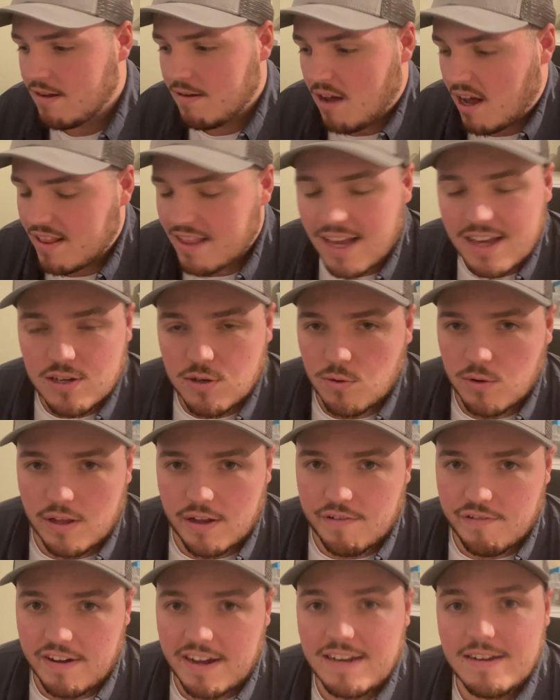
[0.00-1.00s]
And that's totally
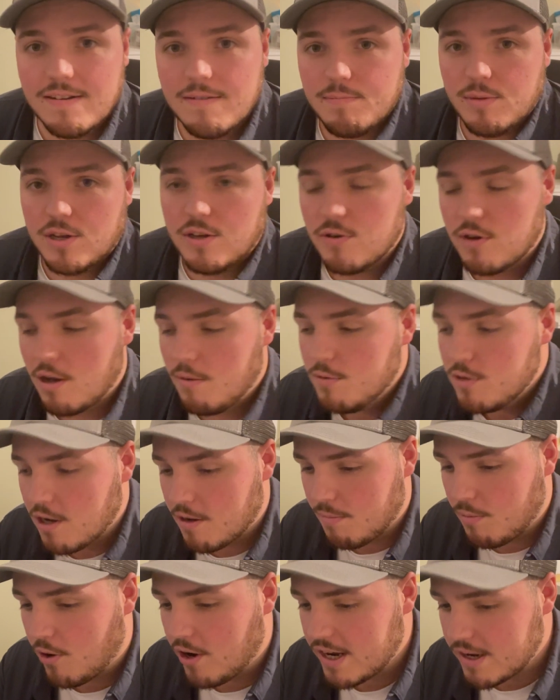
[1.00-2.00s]
fine, but you'll come to a
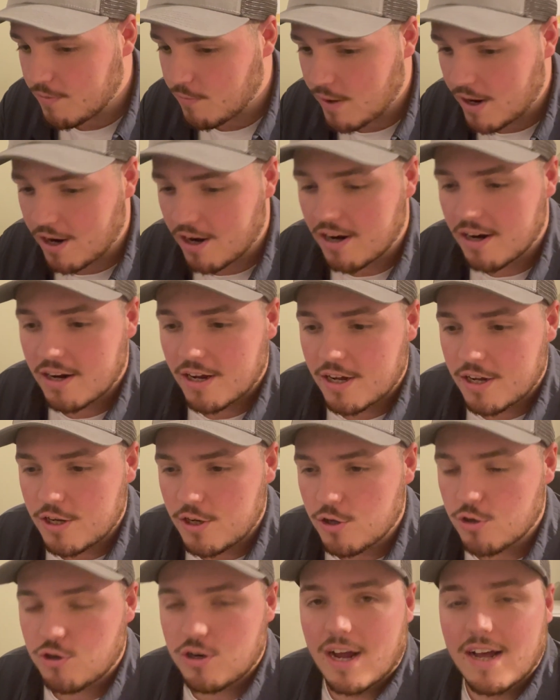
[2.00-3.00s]
point where
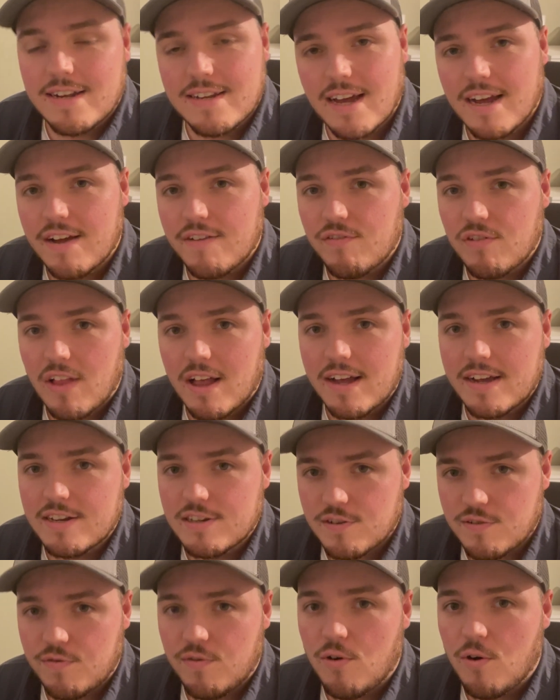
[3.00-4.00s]
you're trying to tie flies
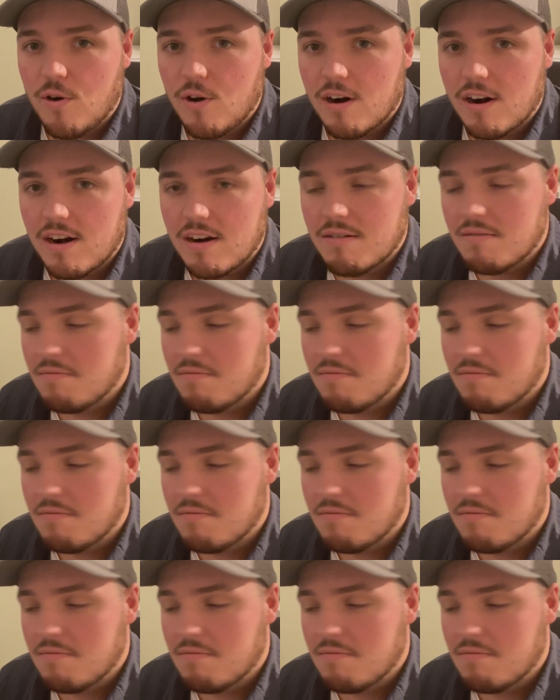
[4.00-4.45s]
for